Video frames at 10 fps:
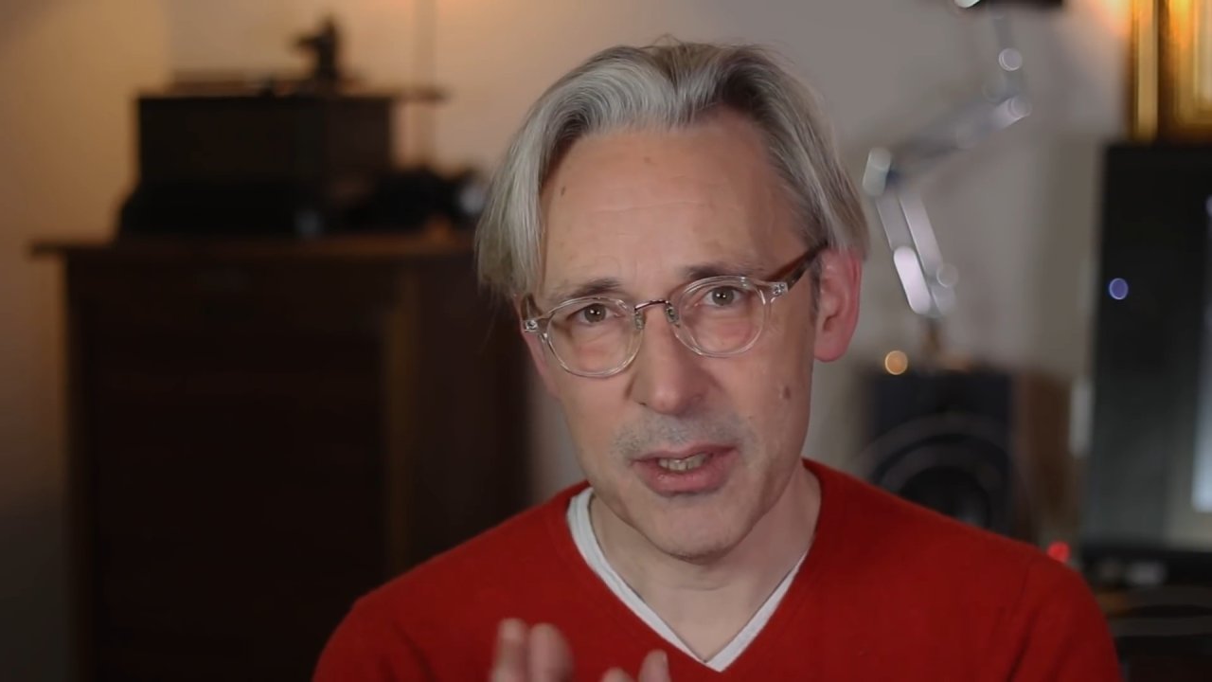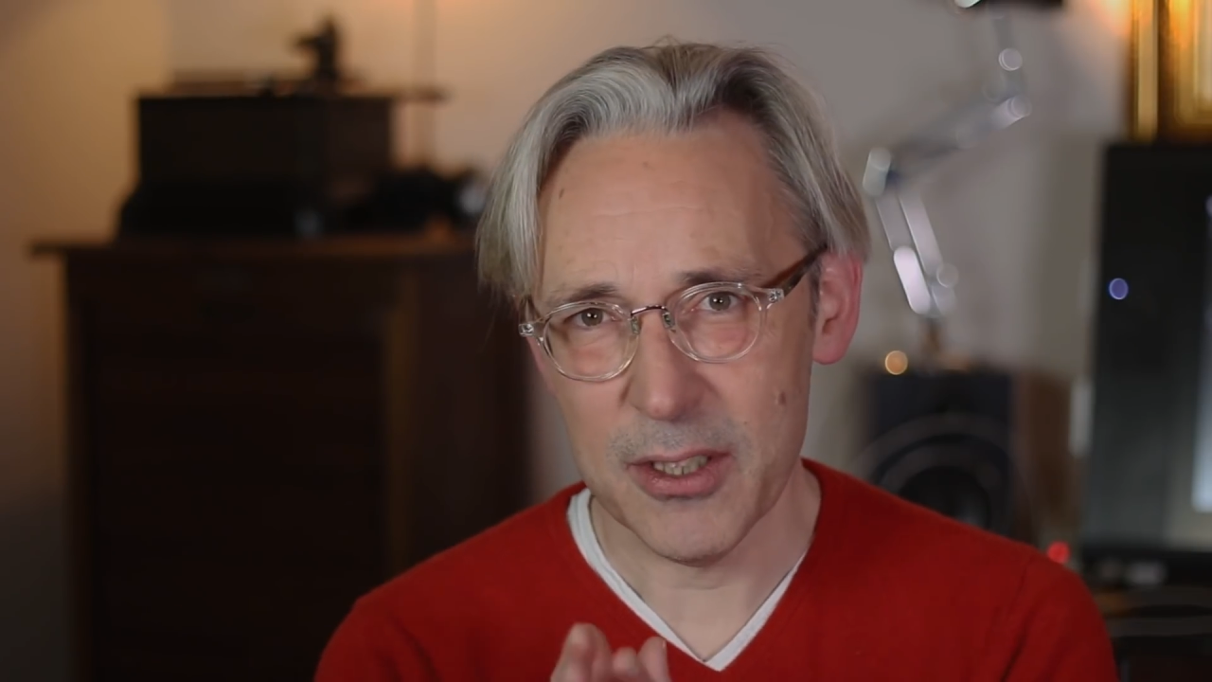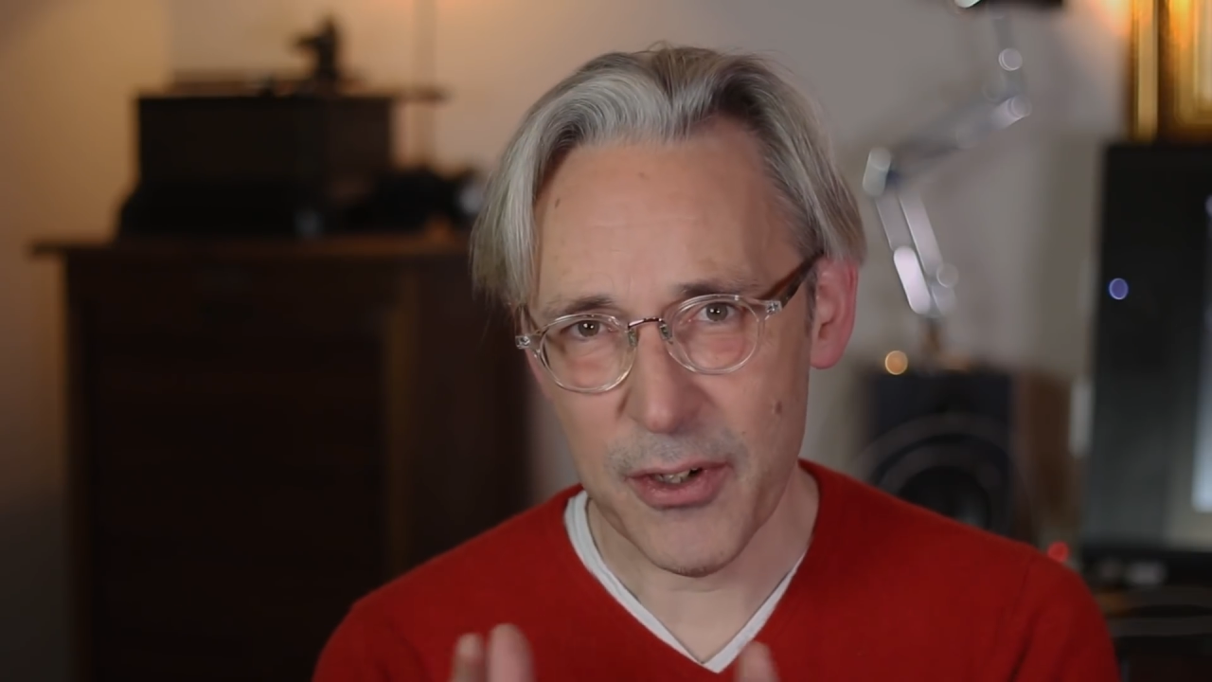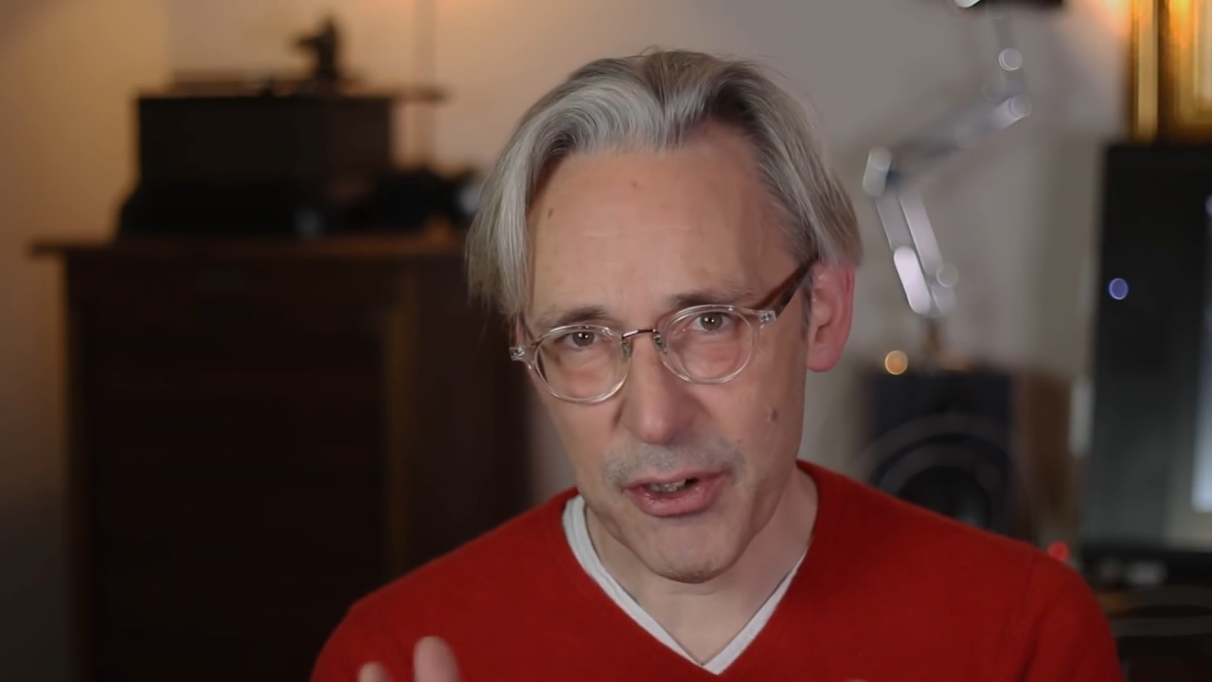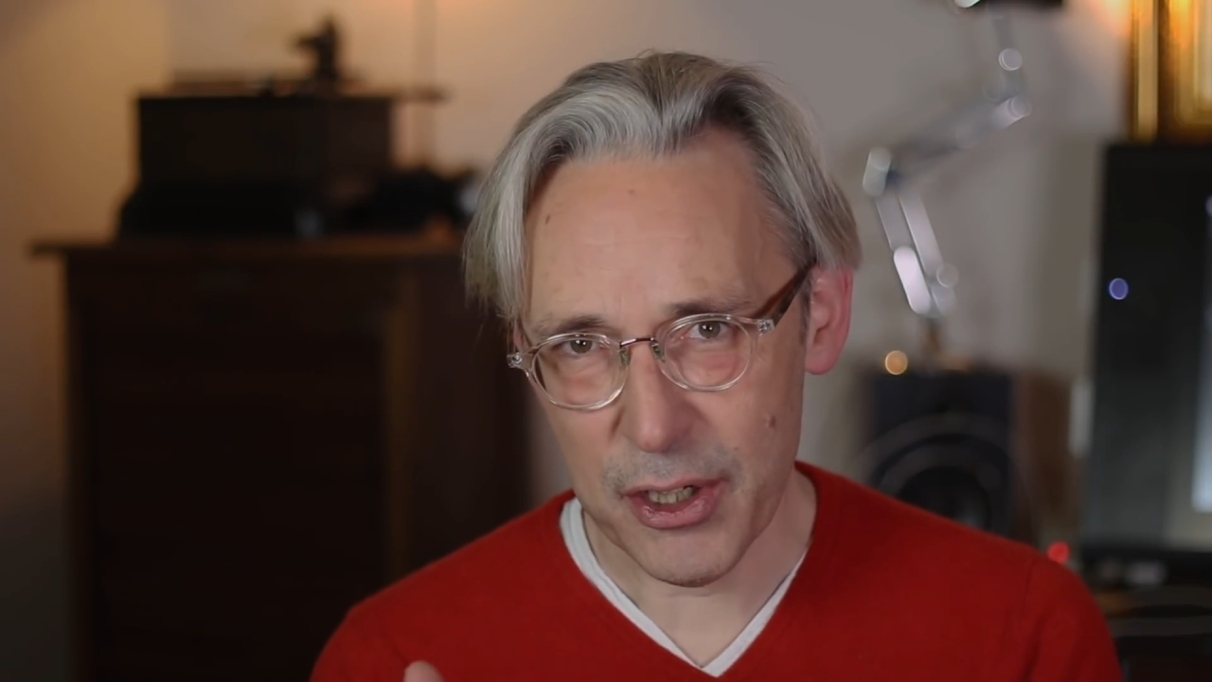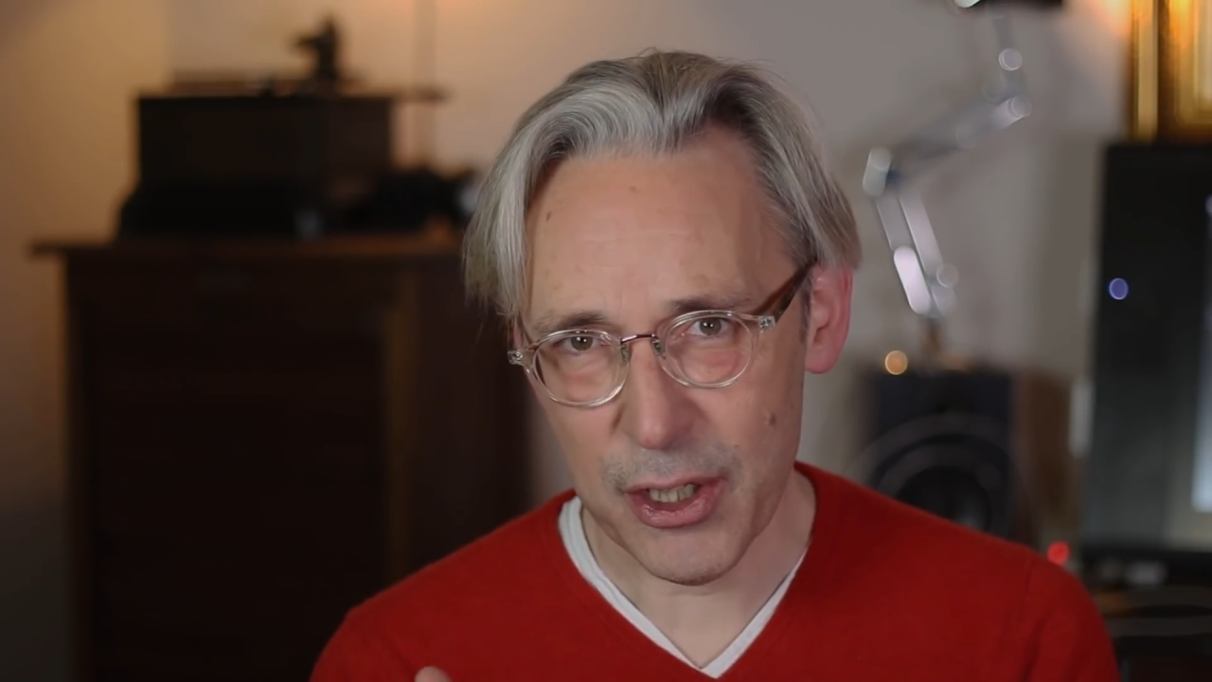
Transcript: It's very